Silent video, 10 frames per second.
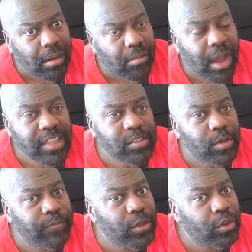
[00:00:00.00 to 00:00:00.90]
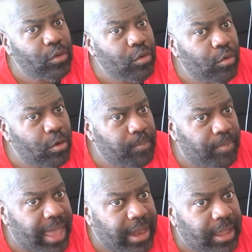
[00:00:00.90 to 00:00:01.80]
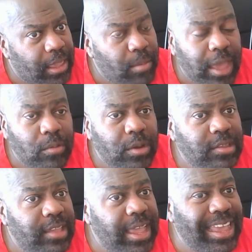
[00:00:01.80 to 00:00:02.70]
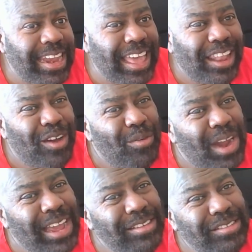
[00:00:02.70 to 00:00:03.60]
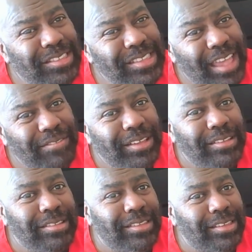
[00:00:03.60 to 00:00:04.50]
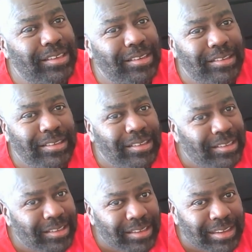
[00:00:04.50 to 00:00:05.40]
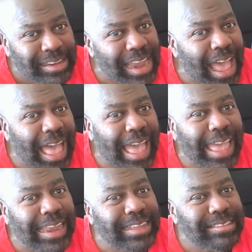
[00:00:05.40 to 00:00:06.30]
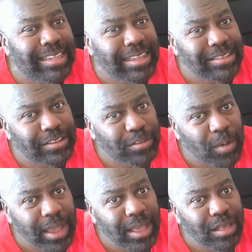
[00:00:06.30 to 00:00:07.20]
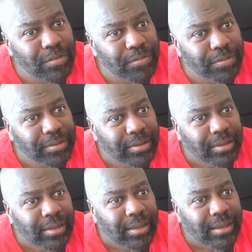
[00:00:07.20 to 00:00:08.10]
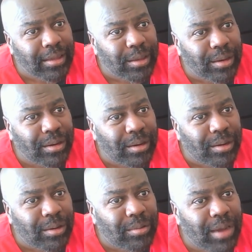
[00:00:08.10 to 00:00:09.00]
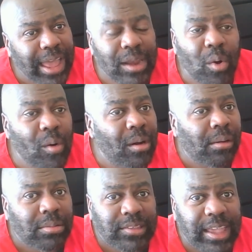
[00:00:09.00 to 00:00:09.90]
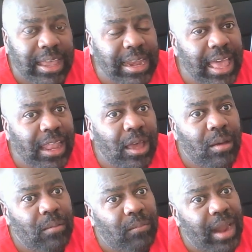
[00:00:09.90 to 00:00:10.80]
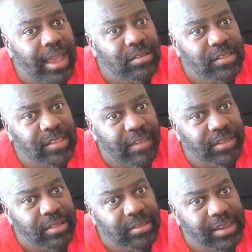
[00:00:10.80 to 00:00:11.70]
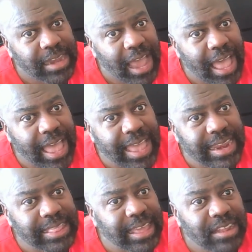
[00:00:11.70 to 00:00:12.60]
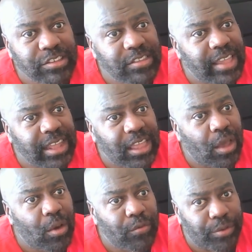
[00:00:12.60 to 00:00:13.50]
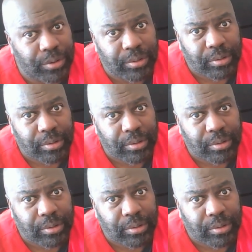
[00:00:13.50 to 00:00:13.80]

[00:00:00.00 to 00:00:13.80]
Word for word: Right? So if you do group betting, you might want to take Canelo round 7 to 9 and 10 to 12. Right? Or take Canelo round 7 to 9 and then just take the over.